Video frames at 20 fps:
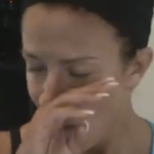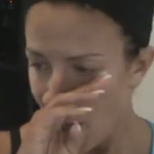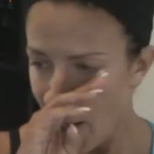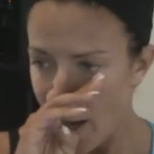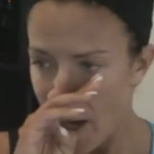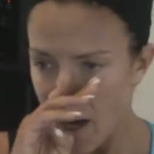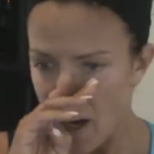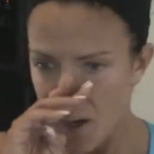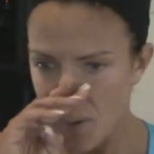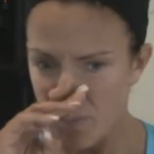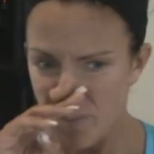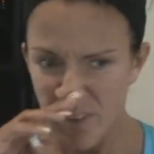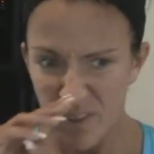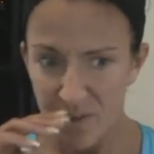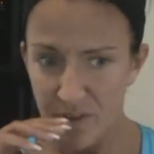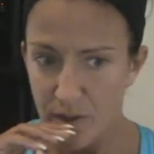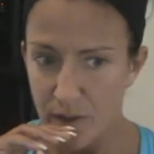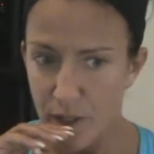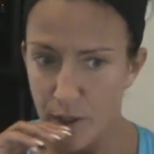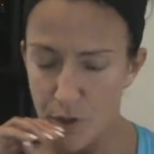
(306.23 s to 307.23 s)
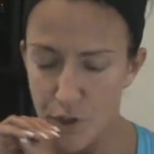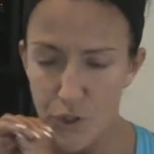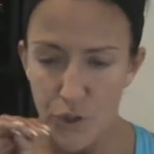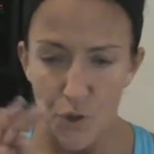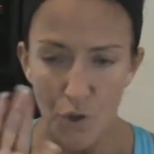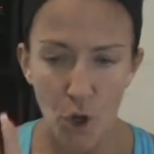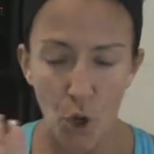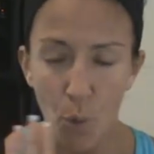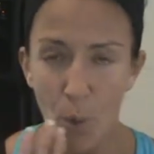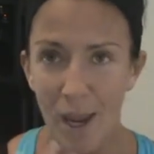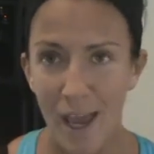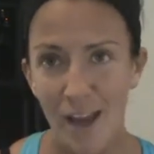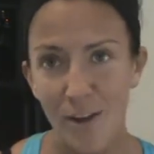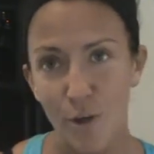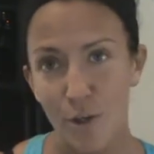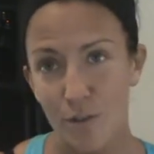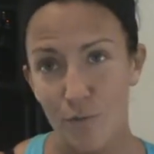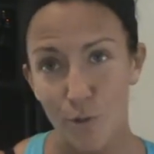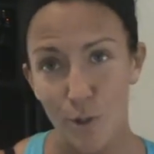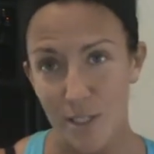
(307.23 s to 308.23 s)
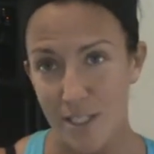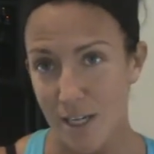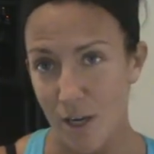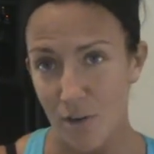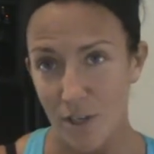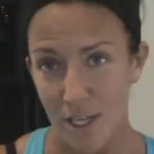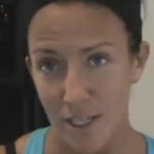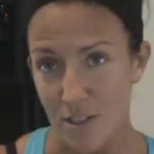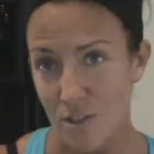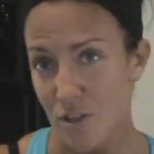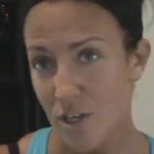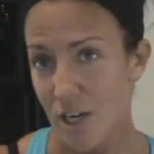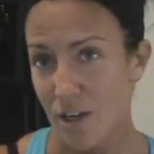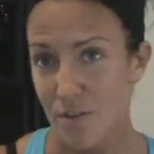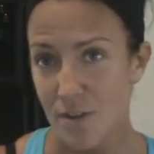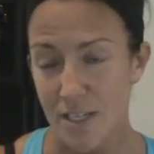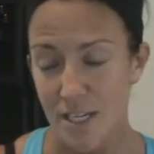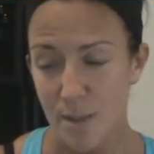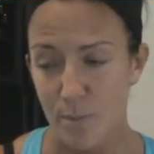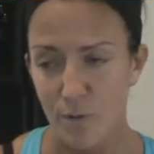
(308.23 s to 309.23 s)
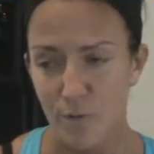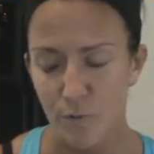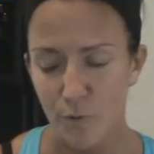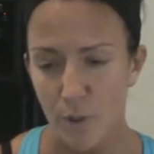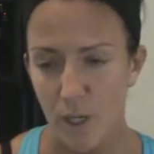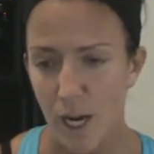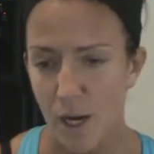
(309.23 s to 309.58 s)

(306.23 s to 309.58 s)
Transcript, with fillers: Um, there's no way I could have worked out yesterday or the day before.